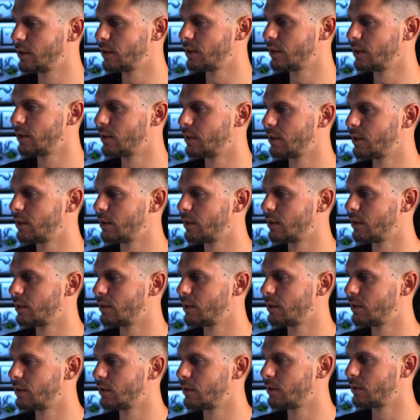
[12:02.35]

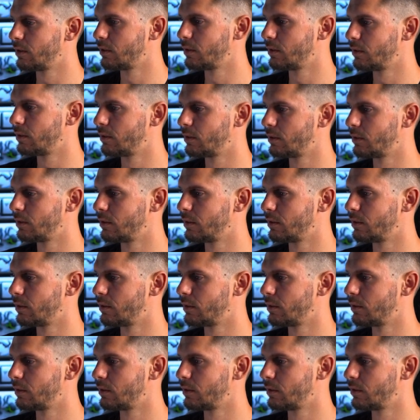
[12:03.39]

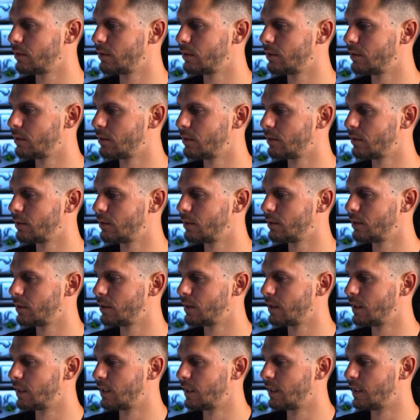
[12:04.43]

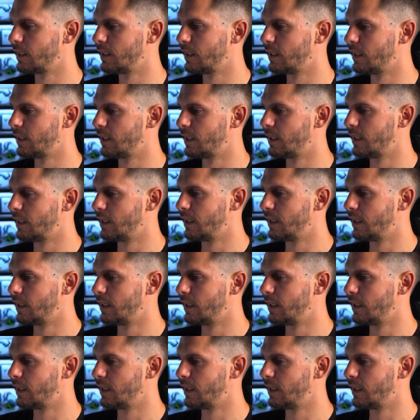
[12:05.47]
Nobody speaks.